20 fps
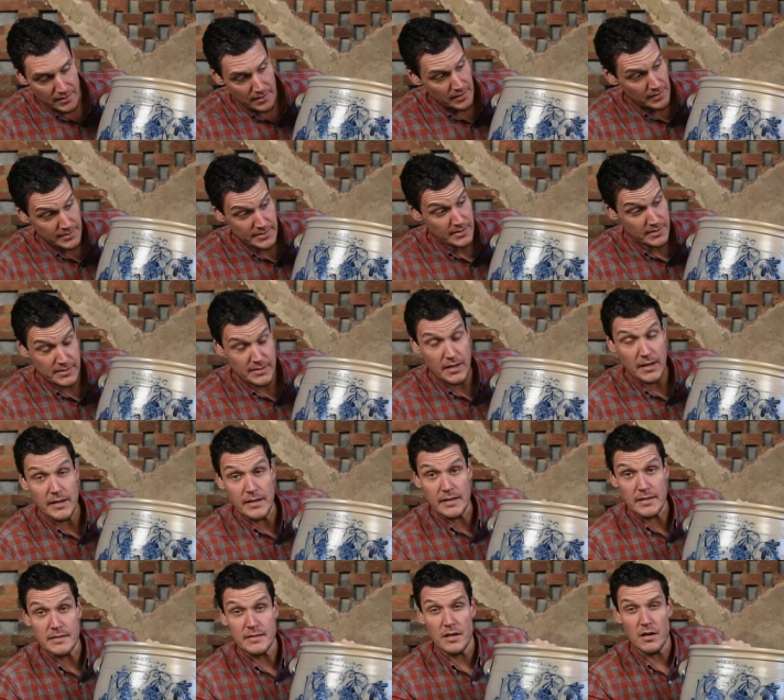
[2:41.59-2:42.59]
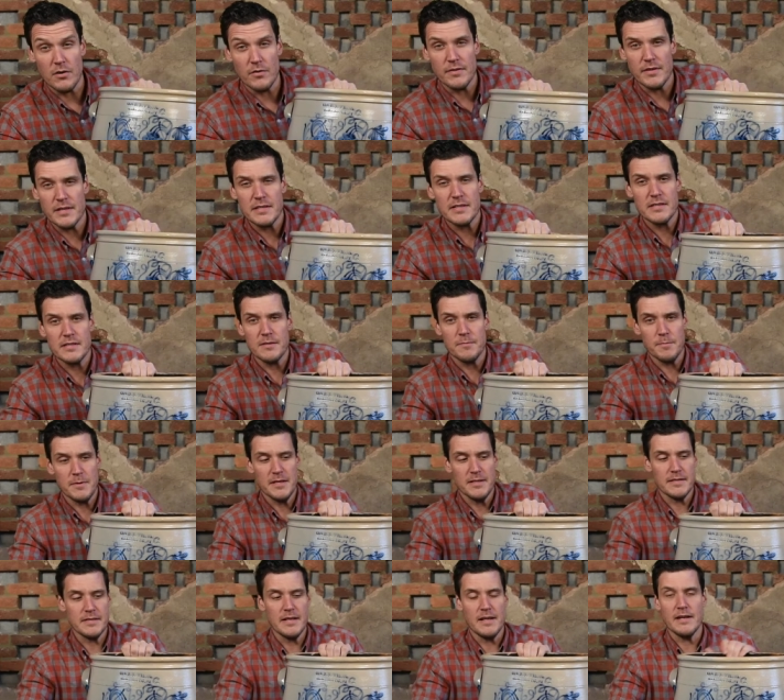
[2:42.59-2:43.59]
It's exciting. So this is a
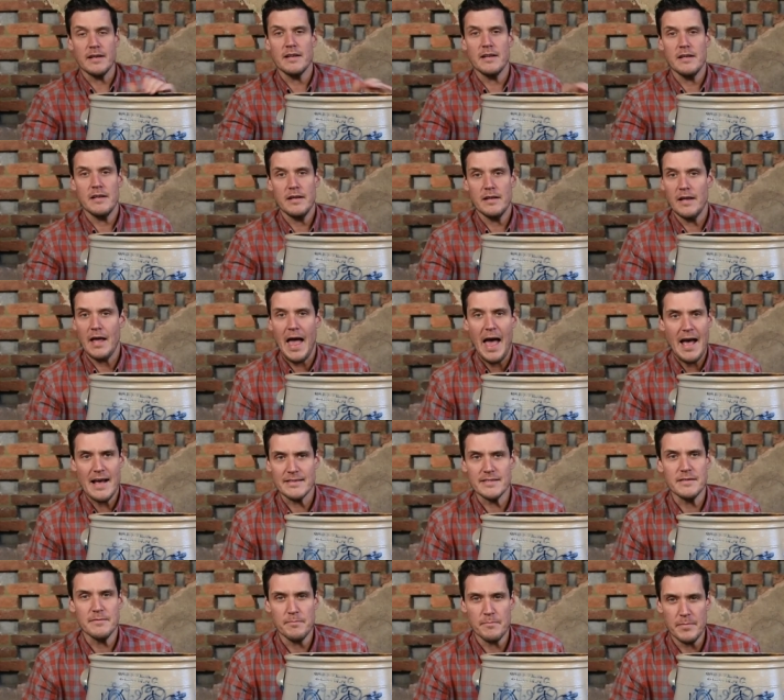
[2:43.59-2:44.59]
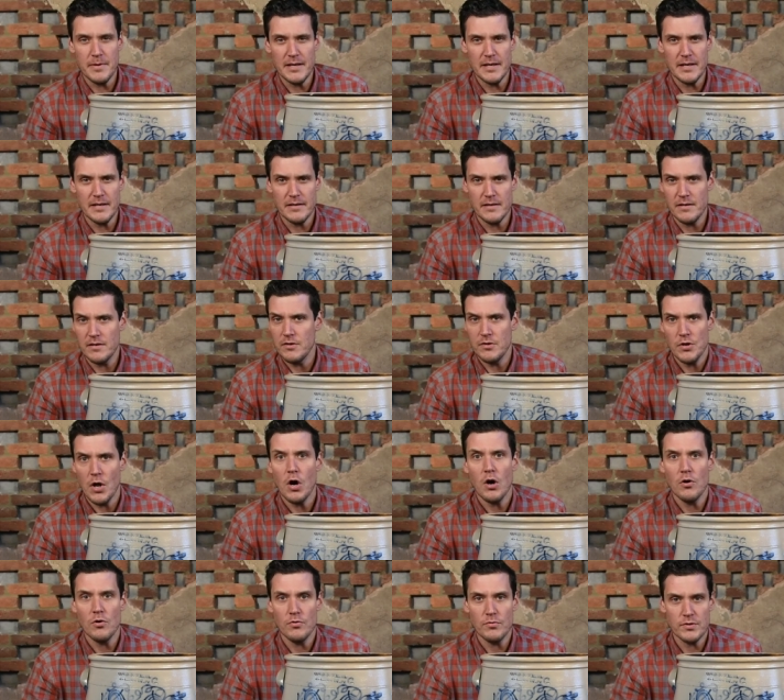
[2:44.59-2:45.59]
piece that hasn't been
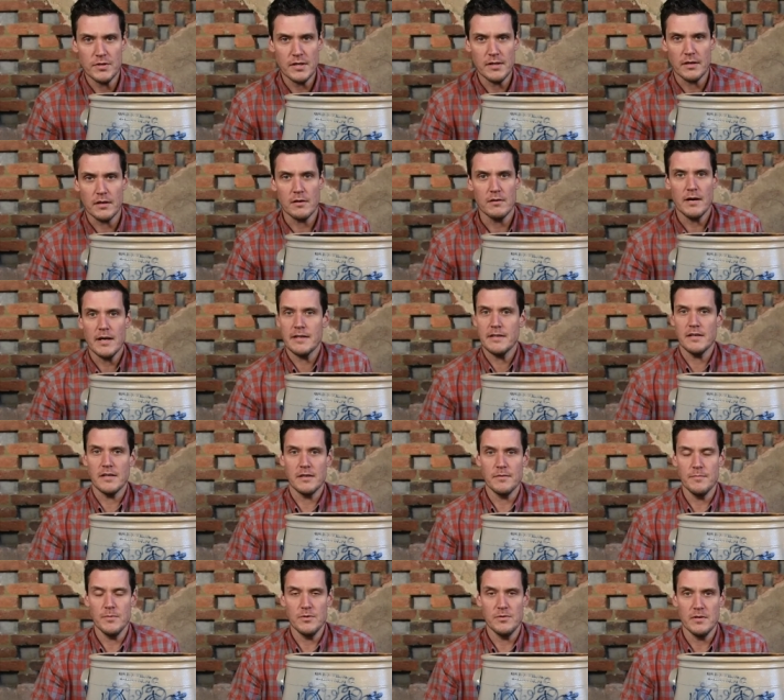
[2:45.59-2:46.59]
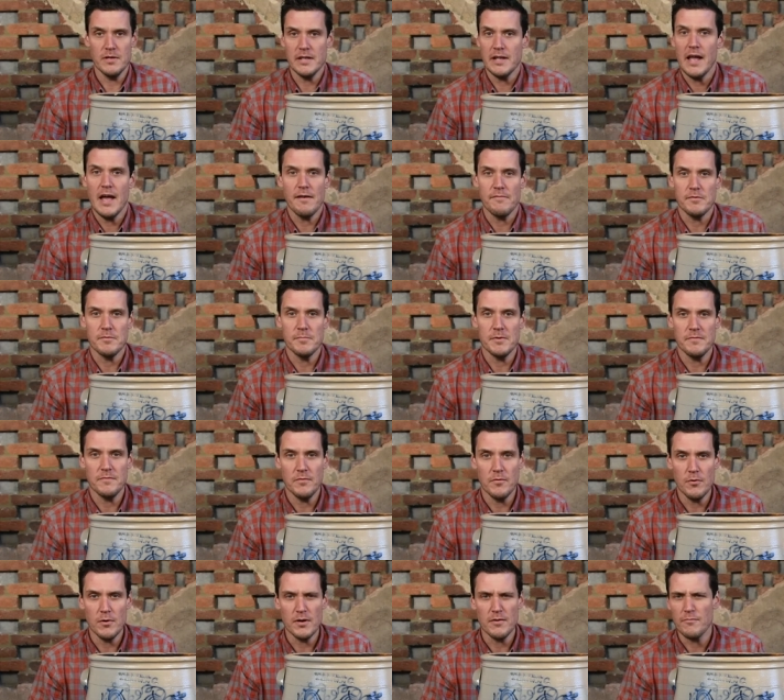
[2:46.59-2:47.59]
known to the collecting community ever
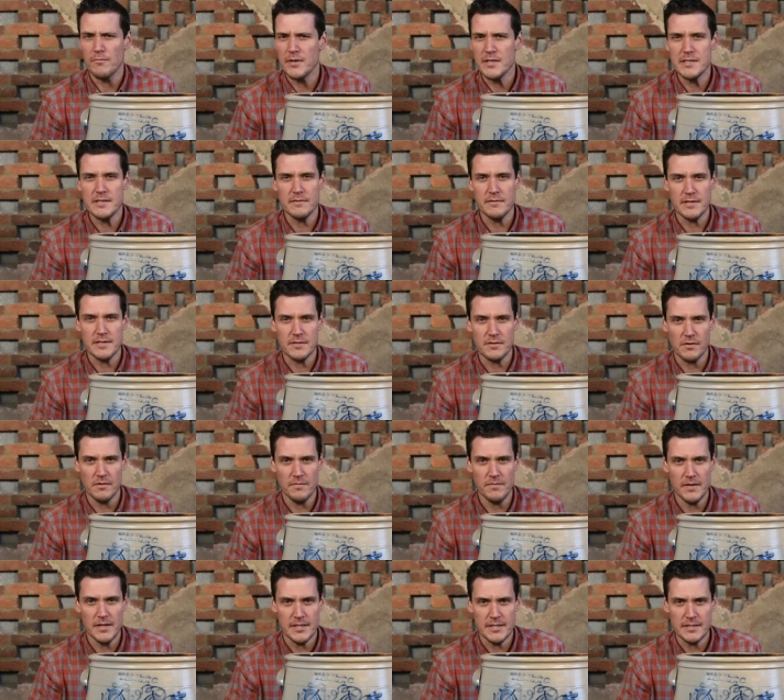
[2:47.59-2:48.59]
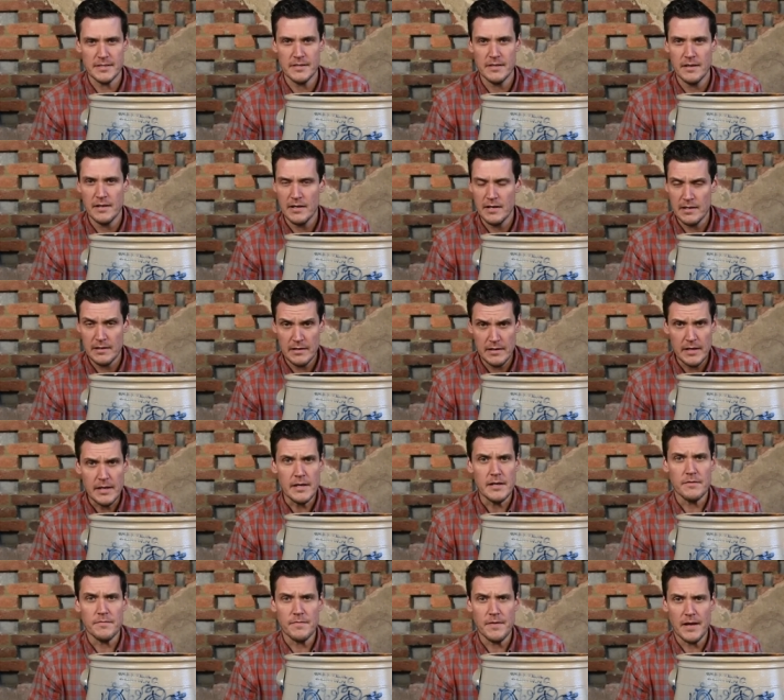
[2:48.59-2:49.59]
before. It recently surfaced
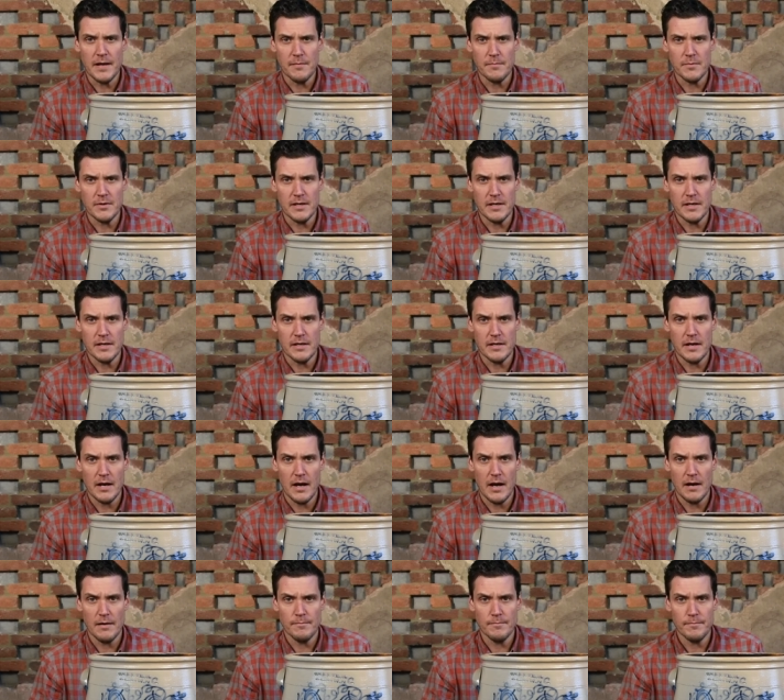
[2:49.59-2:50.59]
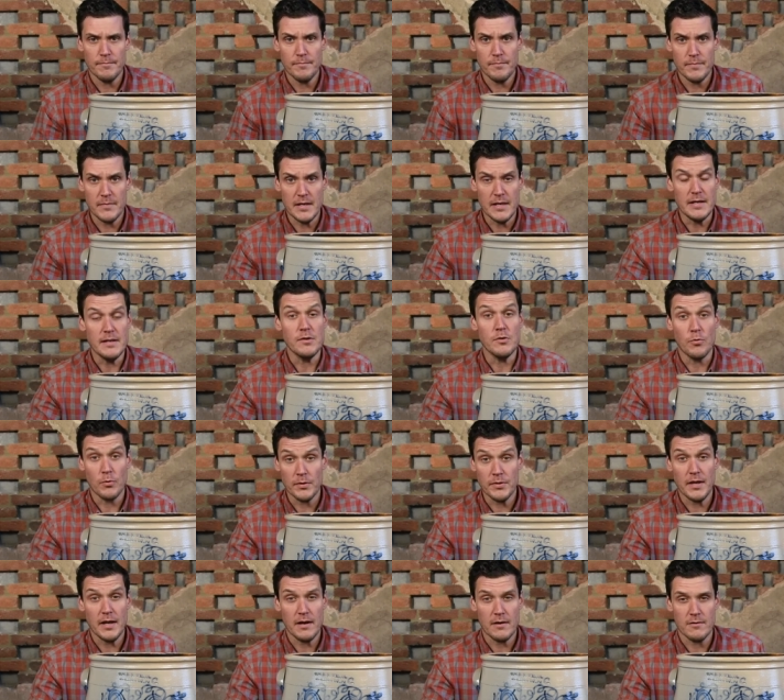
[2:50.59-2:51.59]
in a family um, in
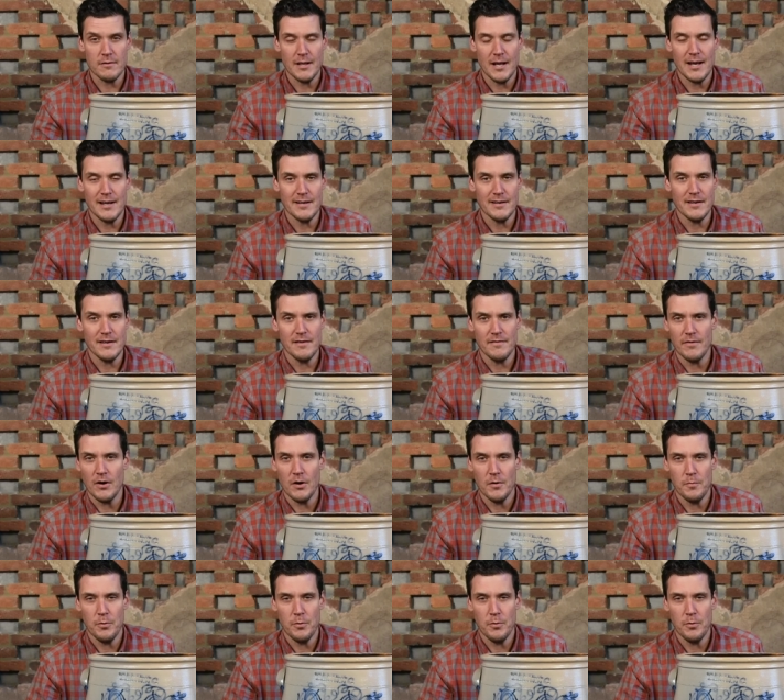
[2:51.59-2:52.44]
North Carolina, of all